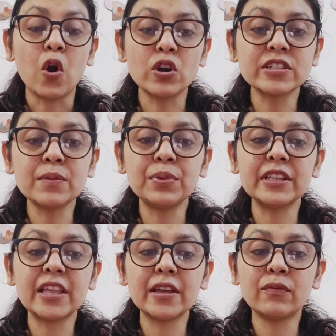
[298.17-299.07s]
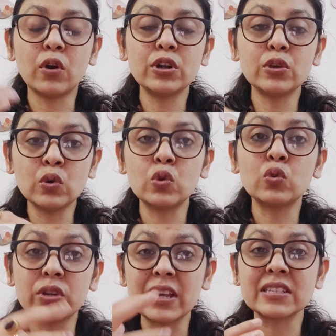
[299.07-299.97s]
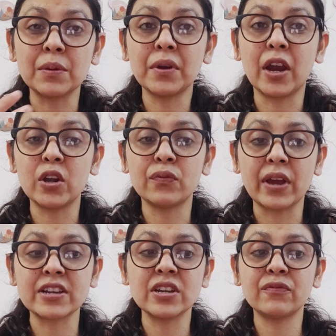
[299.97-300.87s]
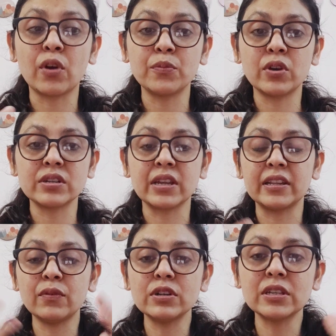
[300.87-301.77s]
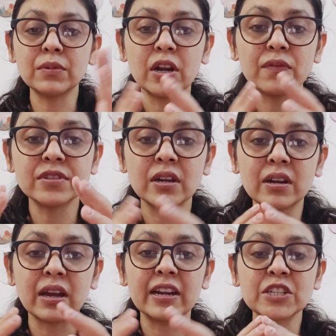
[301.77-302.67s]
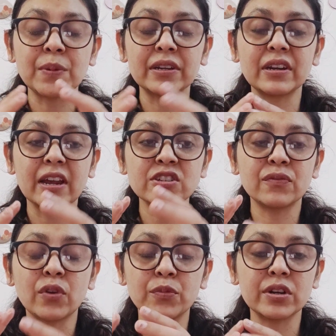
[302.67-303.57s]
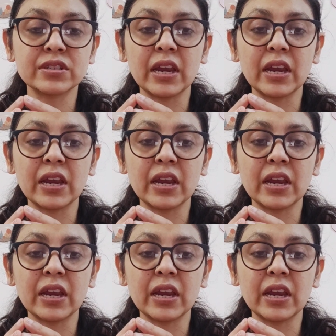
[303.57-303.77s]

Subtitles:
Or simply they want you to take some kind of action from your side. They want some kind of sudden unexpected action from your